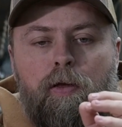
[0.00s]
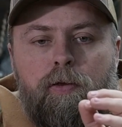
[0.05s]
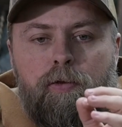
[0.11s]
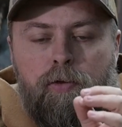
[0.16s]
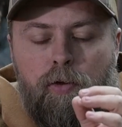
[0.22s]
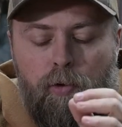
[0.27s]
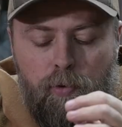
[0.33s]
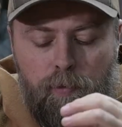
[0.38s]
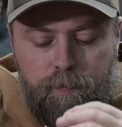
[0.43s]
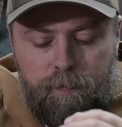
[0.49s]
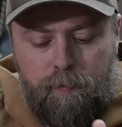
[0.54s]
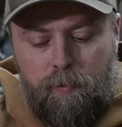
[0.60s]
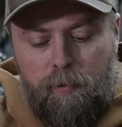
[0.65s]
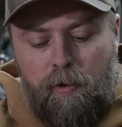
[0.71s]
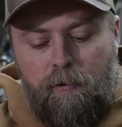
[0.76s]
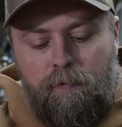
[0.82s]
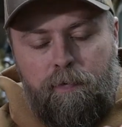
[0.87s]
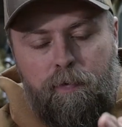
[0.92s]
So
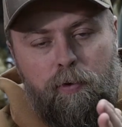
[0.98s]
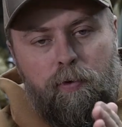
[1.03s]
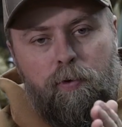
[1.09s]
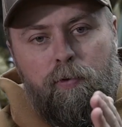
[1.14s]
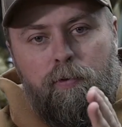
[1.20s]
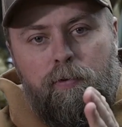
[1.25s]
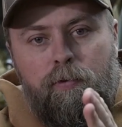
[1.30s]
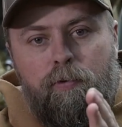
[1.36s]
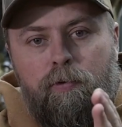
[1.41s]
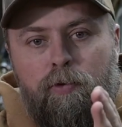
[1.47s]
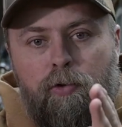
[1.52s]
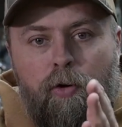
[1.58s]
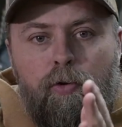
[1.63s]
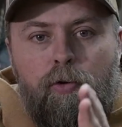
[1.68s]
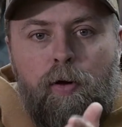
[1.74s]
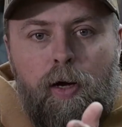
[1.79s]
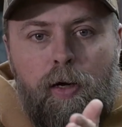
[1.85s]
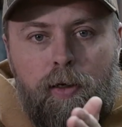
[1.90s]
if you
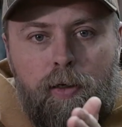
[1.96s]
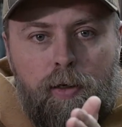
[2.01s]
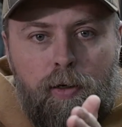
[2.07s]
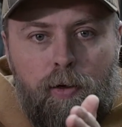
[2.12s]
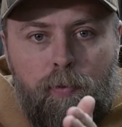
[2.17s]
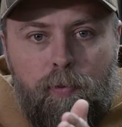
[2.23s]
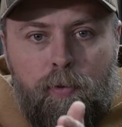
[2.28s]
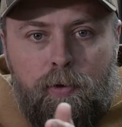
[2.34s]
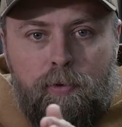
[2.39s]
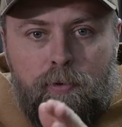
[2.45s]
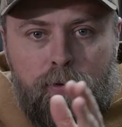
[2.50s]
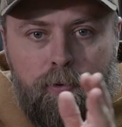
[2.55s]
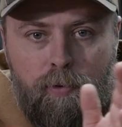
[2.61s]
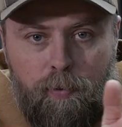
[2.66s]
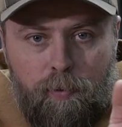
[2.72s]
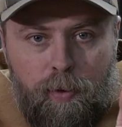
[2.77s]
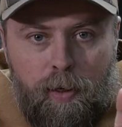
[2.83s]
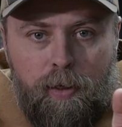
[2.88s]
don't know how to get air pressure,
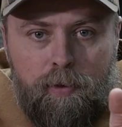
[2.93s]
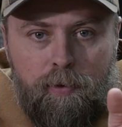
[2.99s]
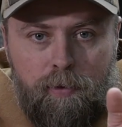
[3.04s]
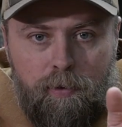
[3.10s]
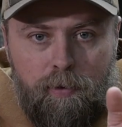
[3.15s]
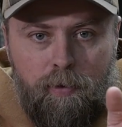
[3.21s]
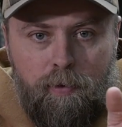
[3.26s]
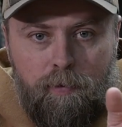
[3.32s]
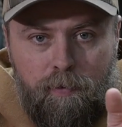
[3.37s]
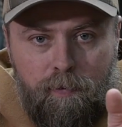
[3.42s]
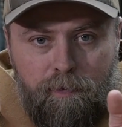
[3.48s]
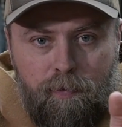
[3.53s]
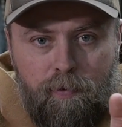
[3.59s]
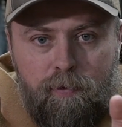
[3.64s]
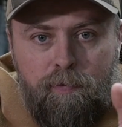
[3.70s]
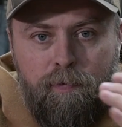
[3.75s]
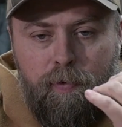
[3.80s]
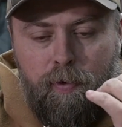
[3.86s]
go back to the
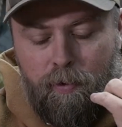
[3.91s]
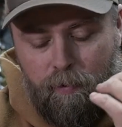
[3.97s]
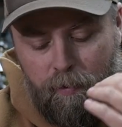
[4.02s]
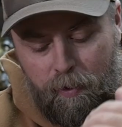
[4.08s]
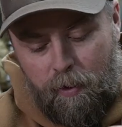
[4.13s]
first video.